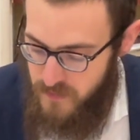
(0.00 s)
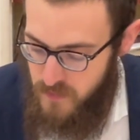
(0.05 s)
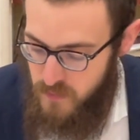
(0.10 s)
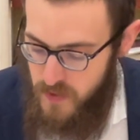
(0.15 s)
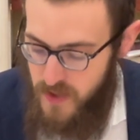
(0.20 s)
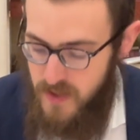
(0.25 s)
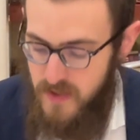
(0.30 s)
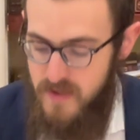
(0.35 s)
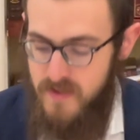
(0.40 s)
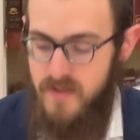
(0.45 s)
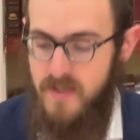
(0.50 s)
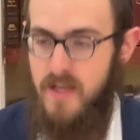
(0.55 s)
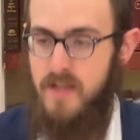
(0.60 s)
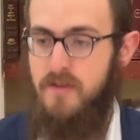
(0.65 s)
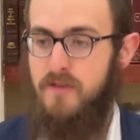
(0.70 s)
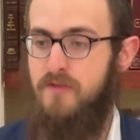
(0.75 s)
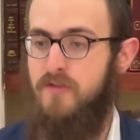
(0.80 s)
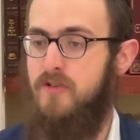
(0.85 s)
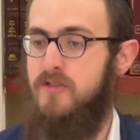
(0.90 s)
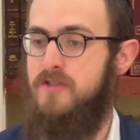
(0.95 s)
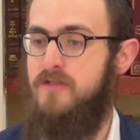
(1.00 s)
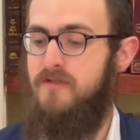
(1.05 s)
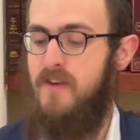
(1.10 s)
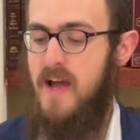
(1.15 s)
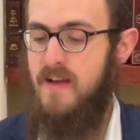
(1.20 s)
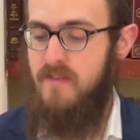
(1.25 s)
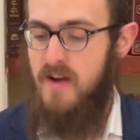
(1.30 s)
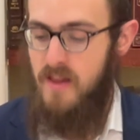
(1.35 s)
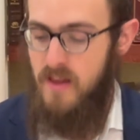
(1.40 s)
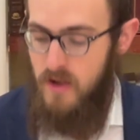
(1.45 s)
We're going to see in the first
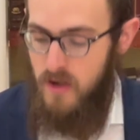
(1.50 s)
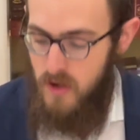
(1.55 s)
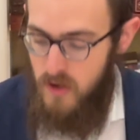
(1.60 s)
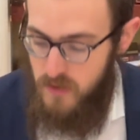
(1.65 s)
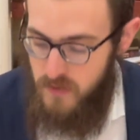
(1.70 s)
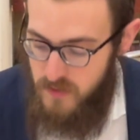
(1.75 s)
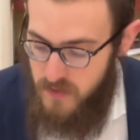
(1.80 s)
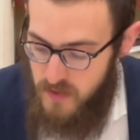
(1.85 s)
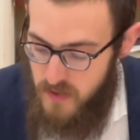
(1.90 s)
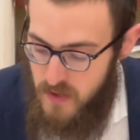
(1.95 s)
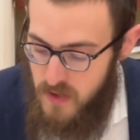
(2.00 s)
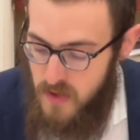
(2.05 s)
5 halachot,